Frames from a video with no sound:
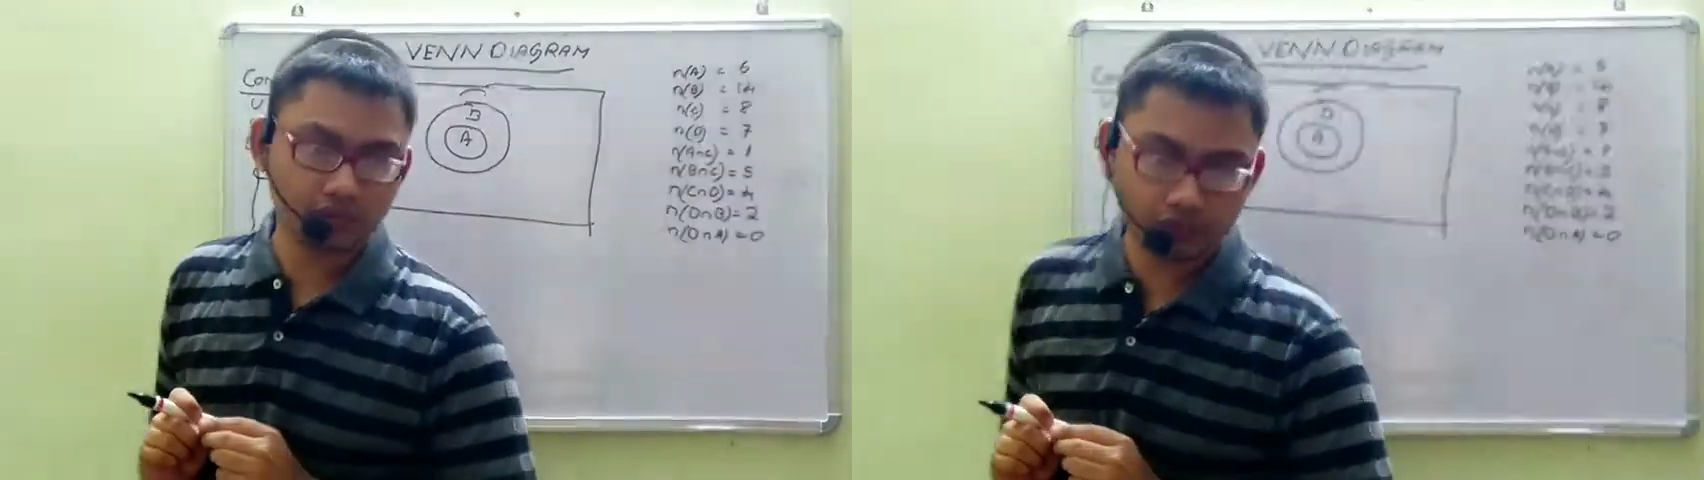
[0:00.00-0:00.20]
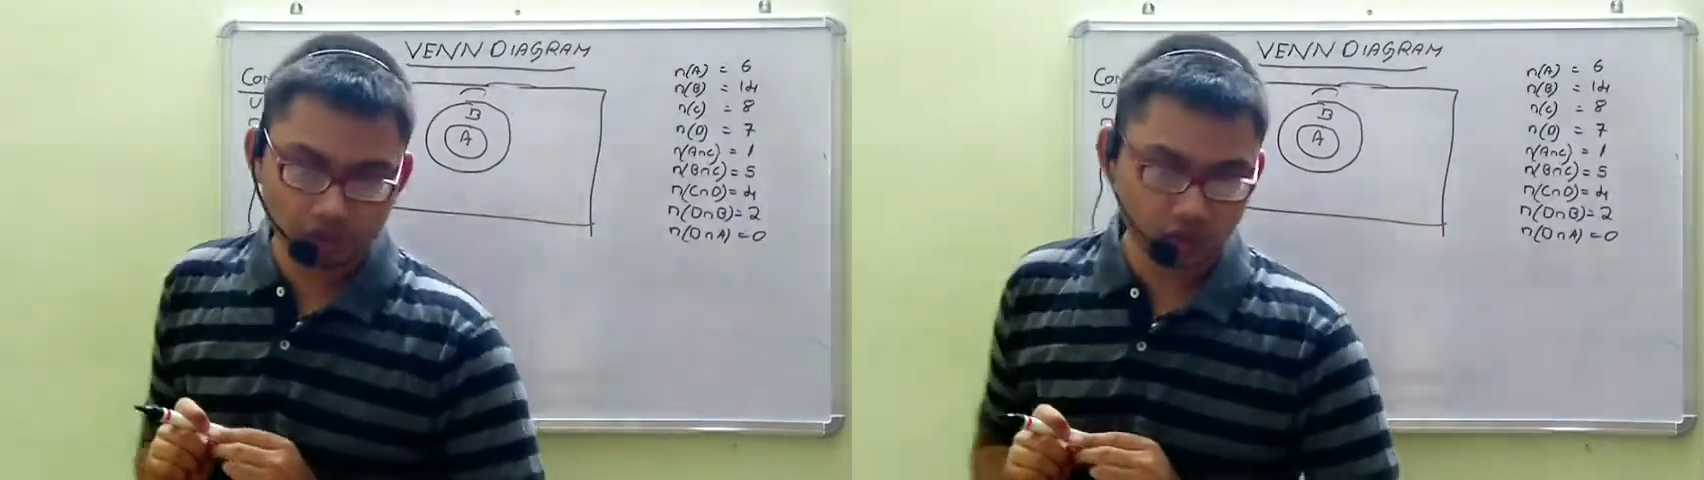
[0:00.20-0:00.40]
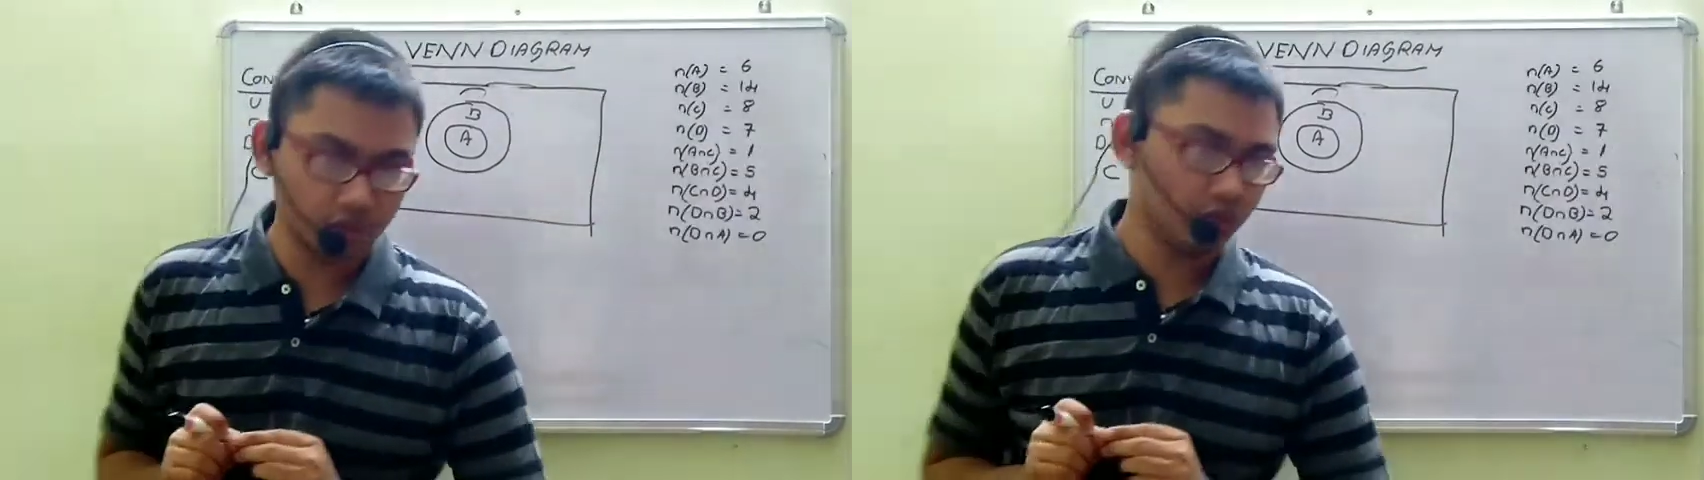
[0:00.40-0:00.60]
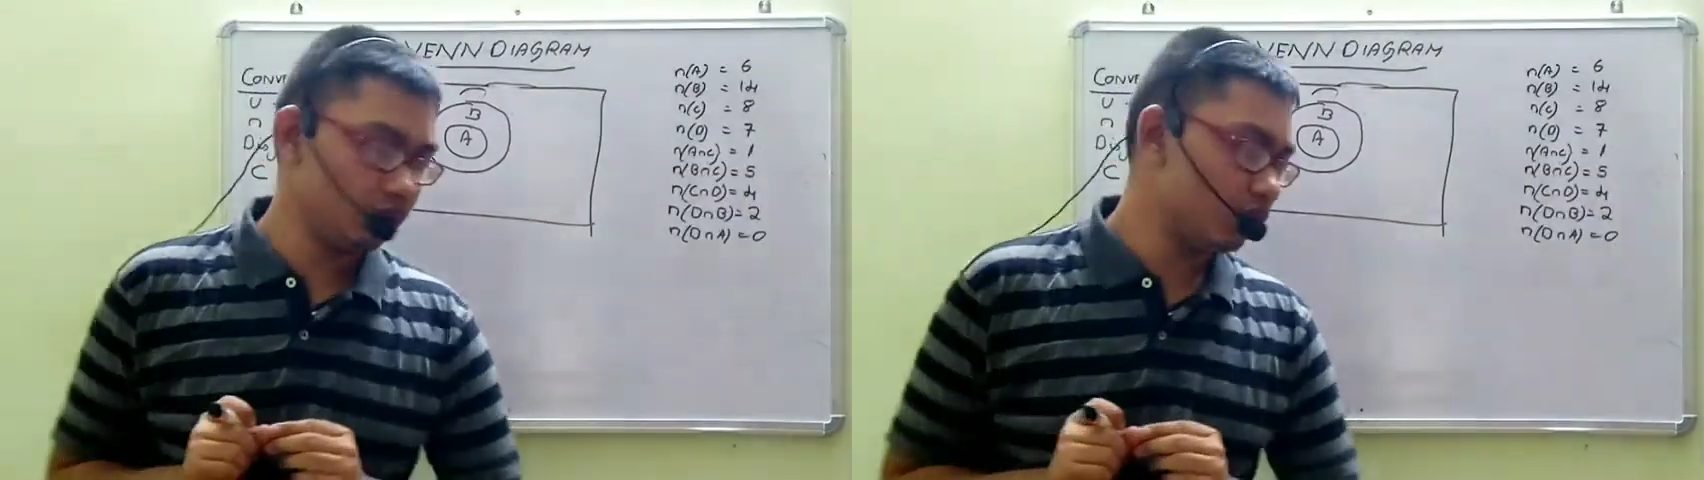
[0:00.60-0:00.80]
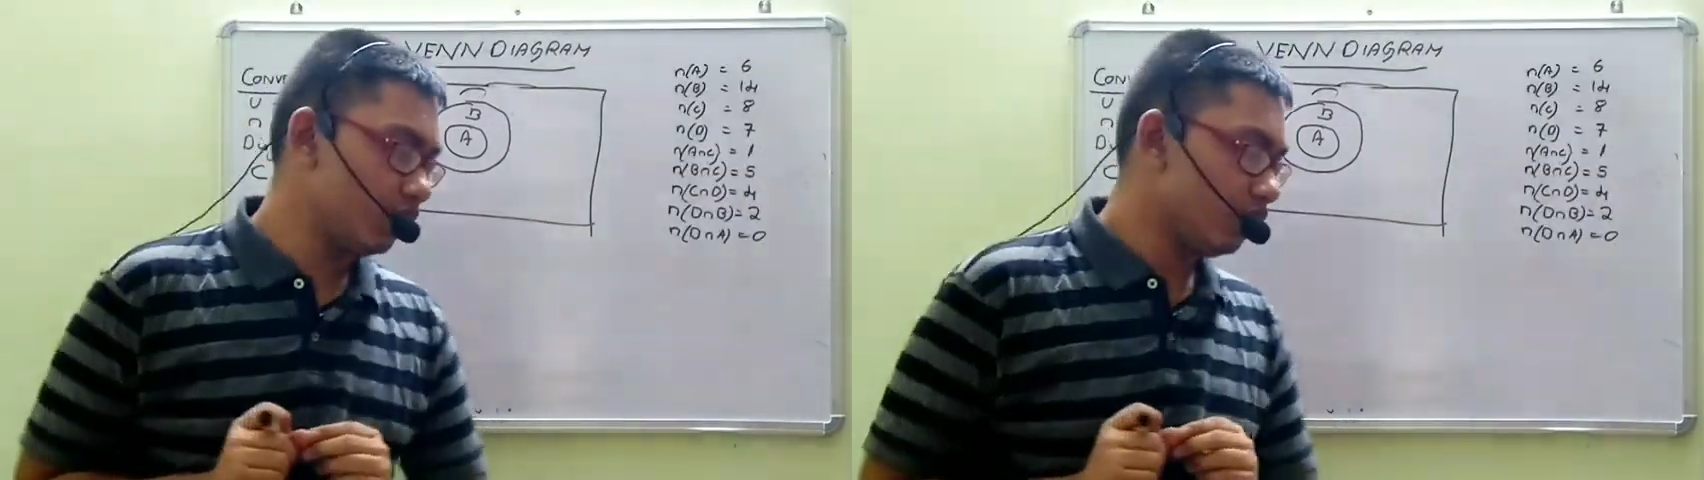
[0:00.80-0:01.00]

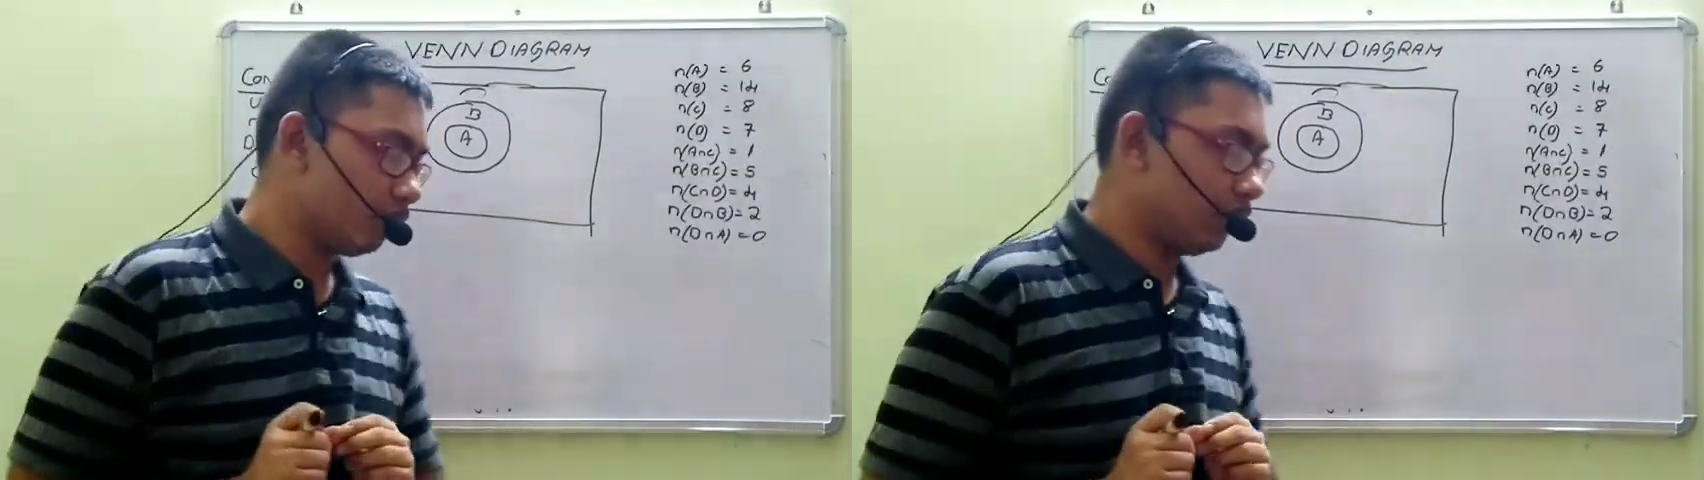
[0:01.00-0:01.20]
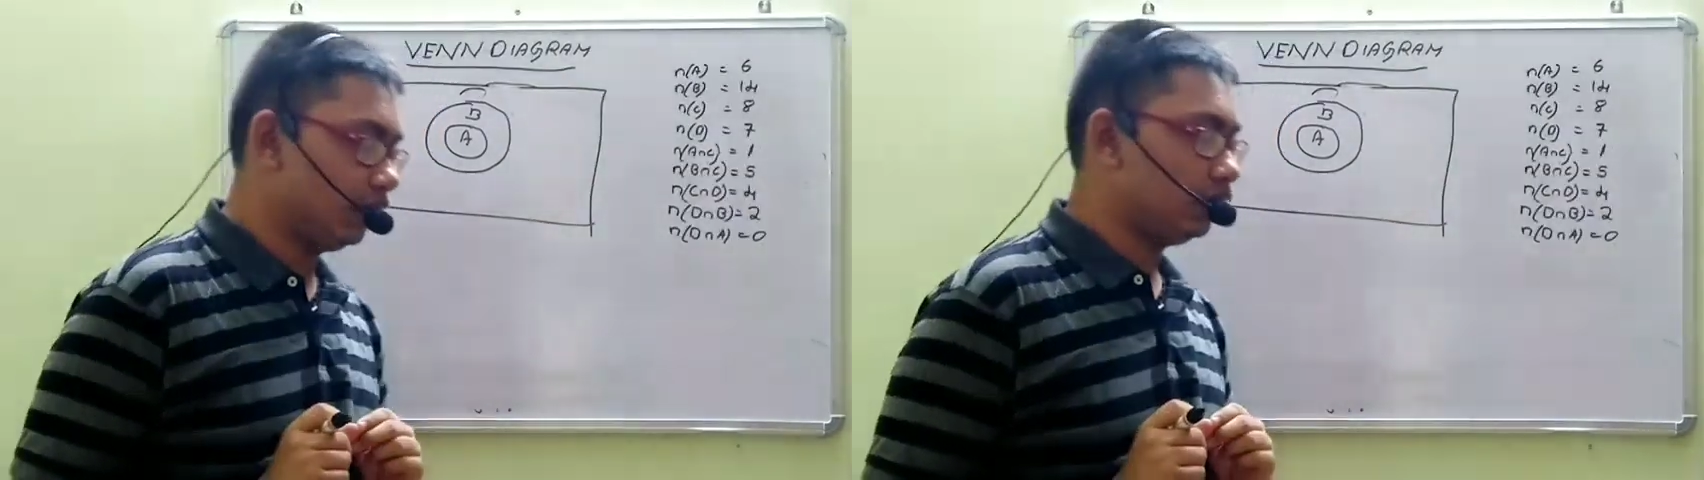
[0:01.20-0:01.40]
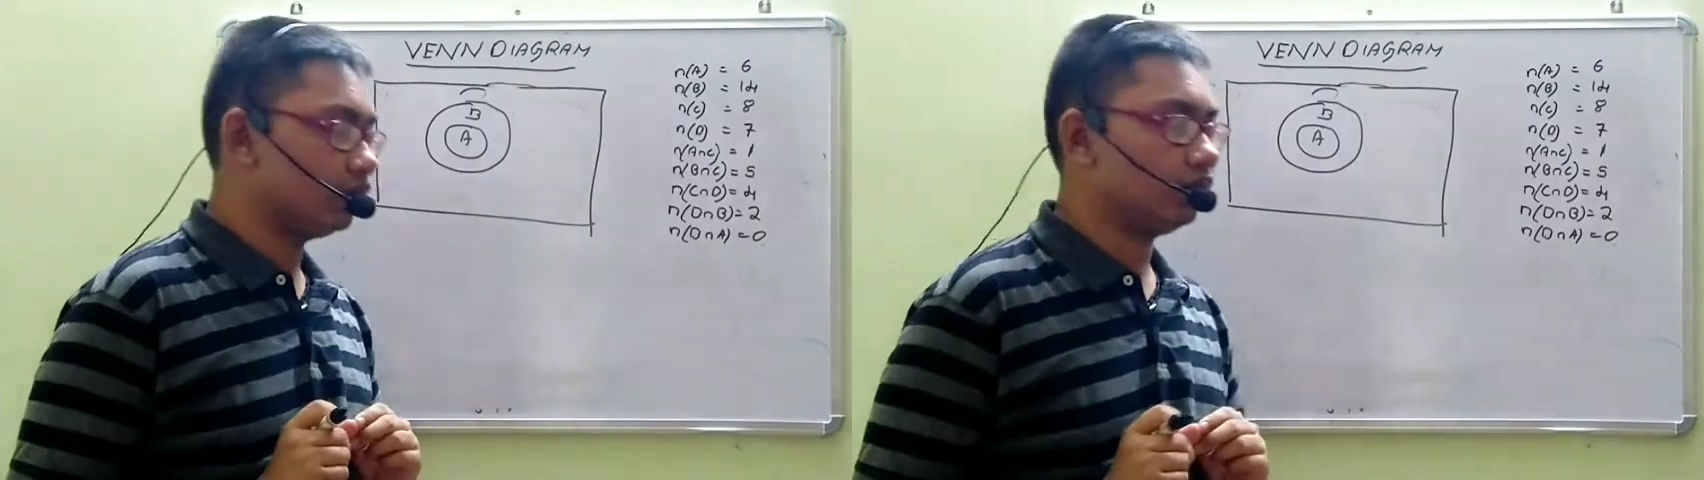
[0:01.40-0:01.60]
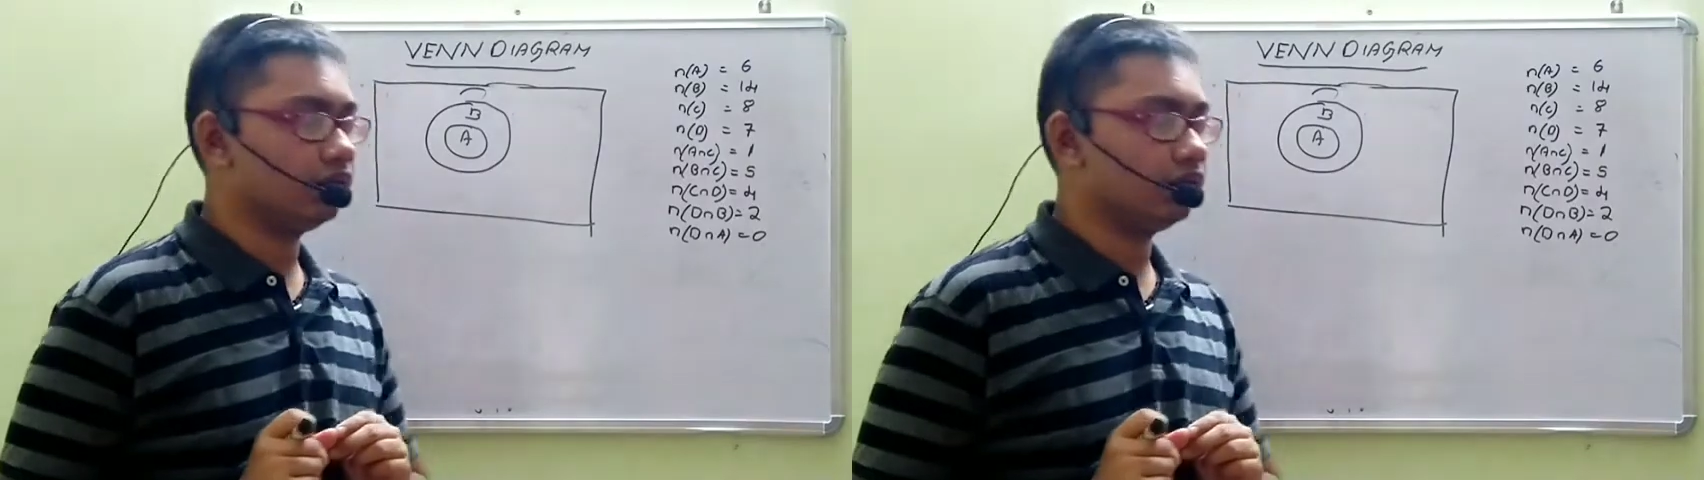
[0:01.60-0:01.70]
follow when